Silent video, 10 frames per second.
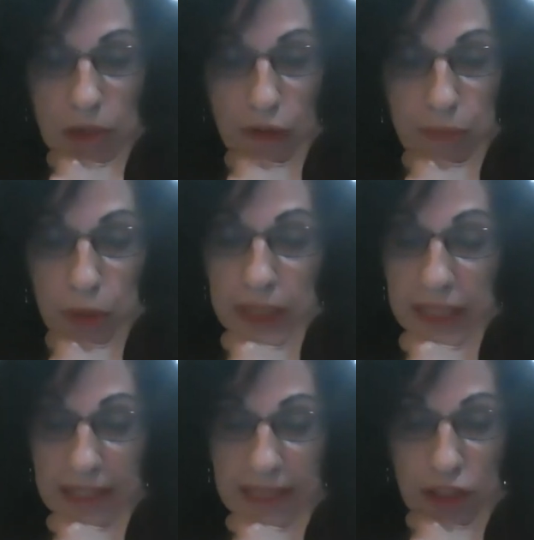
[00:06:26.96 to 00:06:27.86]
of
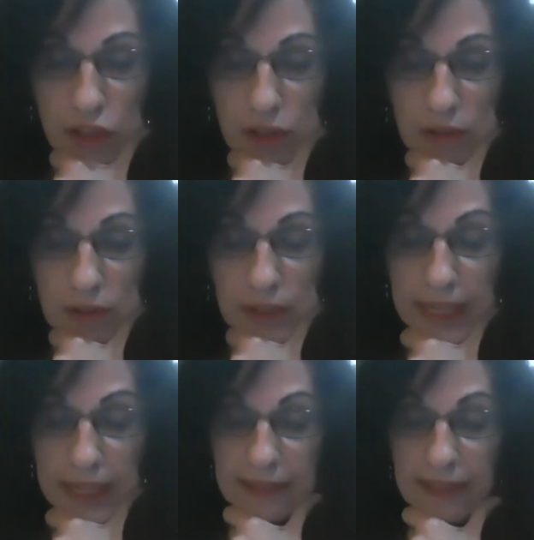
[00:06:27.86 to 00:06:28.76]
modernization
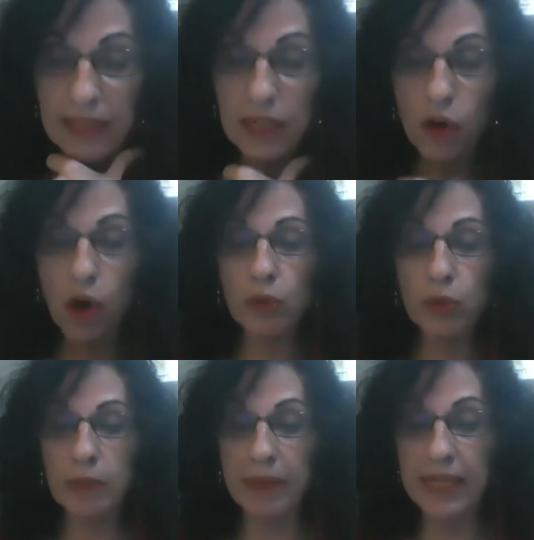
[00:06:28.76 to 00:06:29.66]
that had
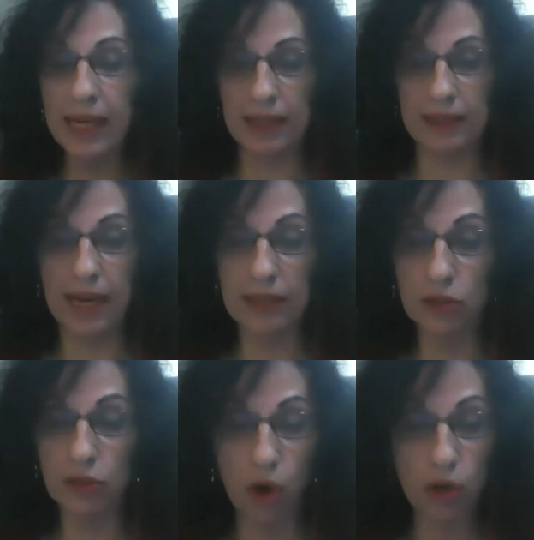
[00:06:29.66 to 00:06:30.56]
already begun under
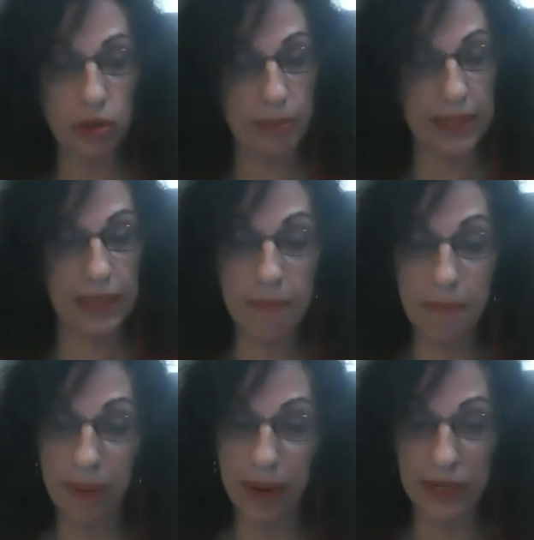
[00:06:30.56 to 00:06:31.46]
the Ottoman
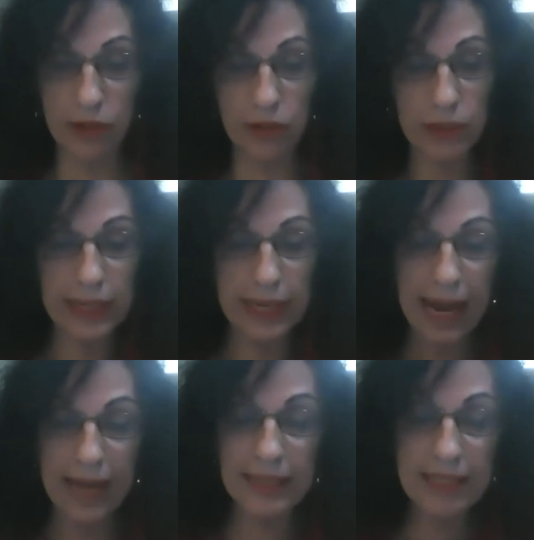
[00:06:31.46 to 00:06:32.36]
Empire
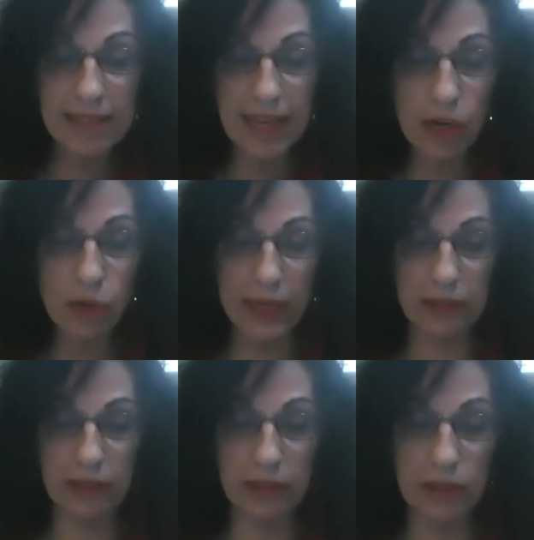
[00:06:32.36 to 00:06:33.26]
and
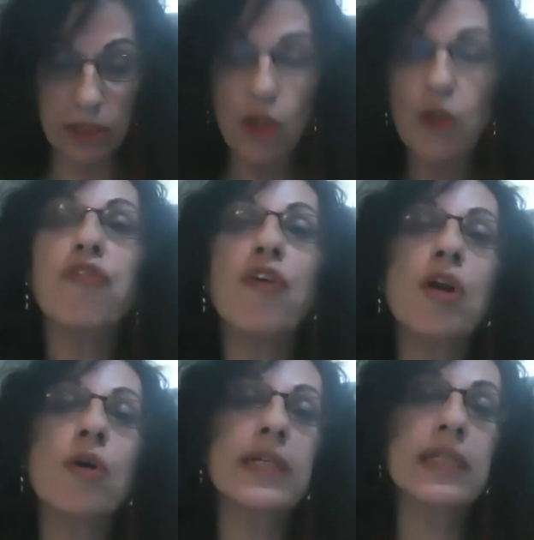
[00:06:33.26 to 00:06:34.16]
accelerated
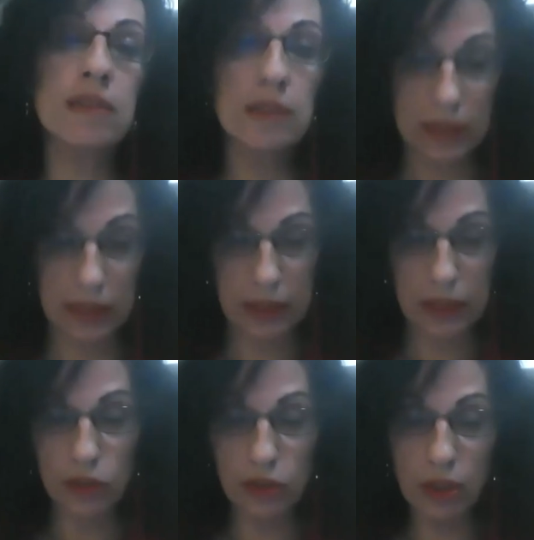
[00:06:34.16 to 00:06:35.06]
following
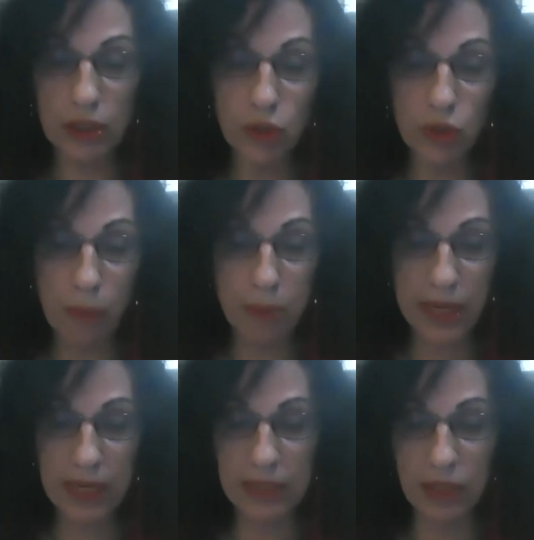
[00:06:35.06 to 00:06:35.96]
the
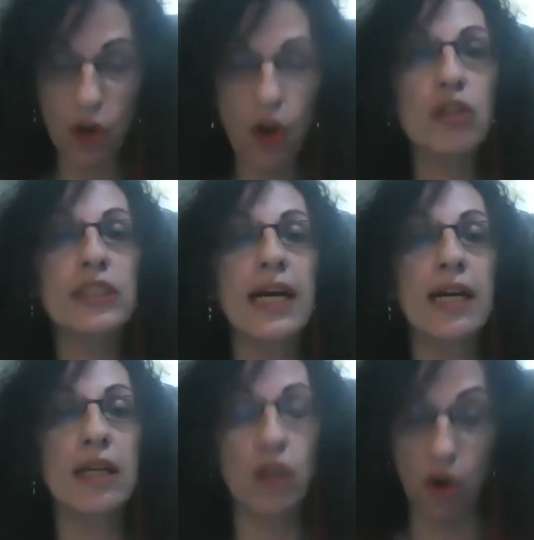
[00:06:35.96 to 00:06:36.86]
European
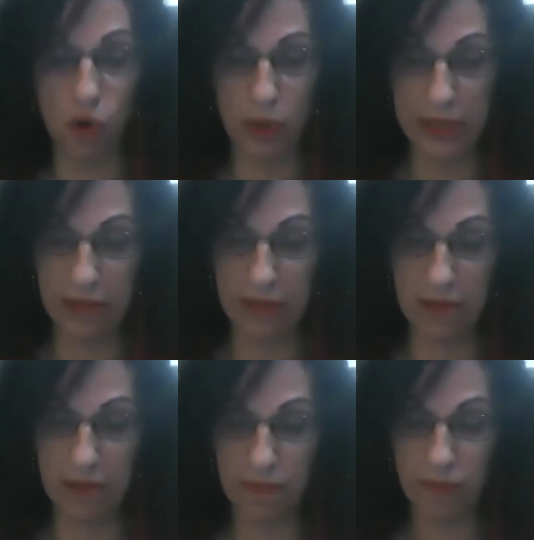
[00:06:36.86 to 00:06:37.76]
colonial conquests.